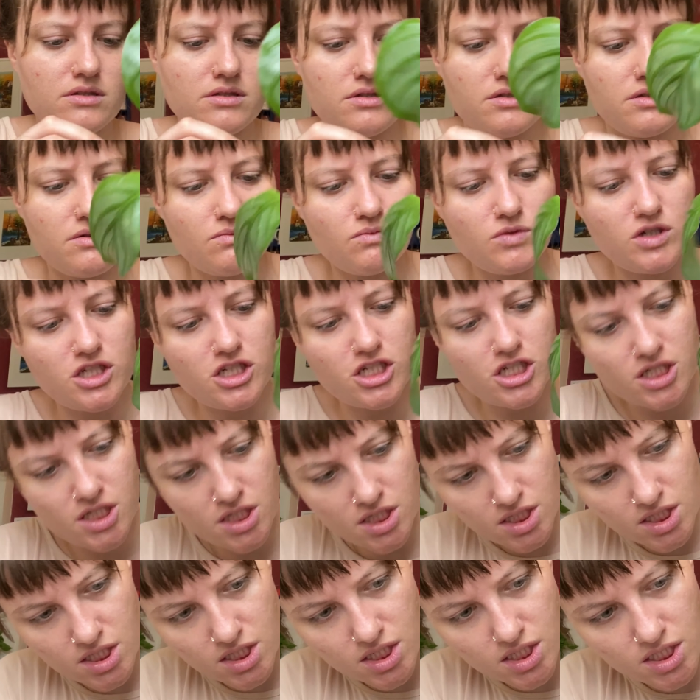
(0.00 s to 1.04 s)
which
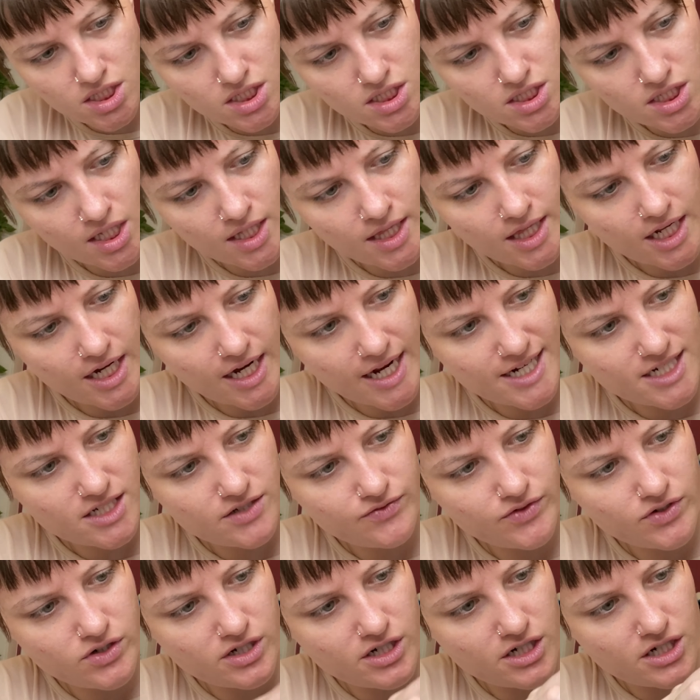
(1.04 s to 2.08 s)
is in the
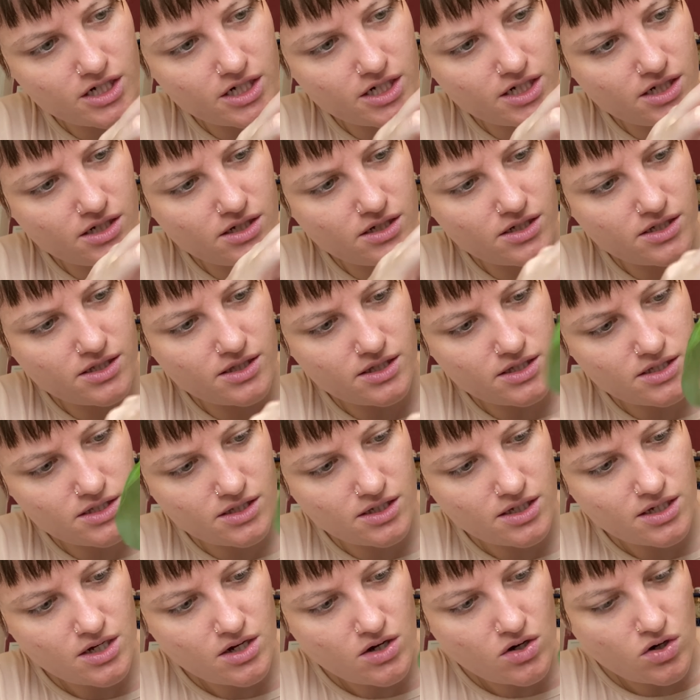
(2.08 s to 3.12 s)
Nashville area
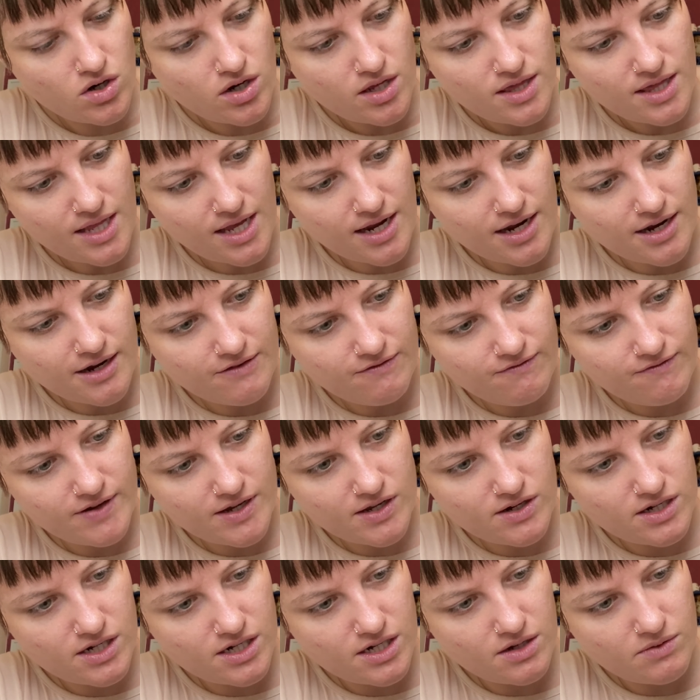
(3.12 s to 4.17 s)
that I've
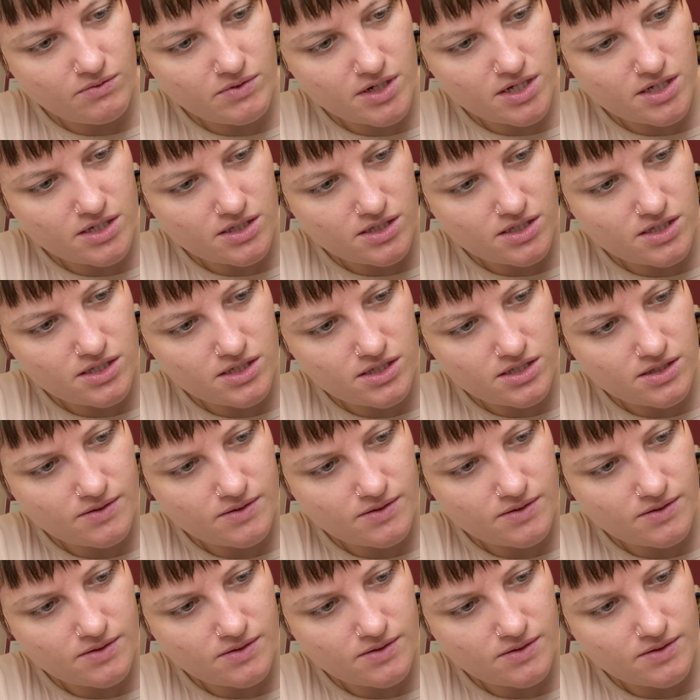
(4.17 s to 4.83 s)
found anyways.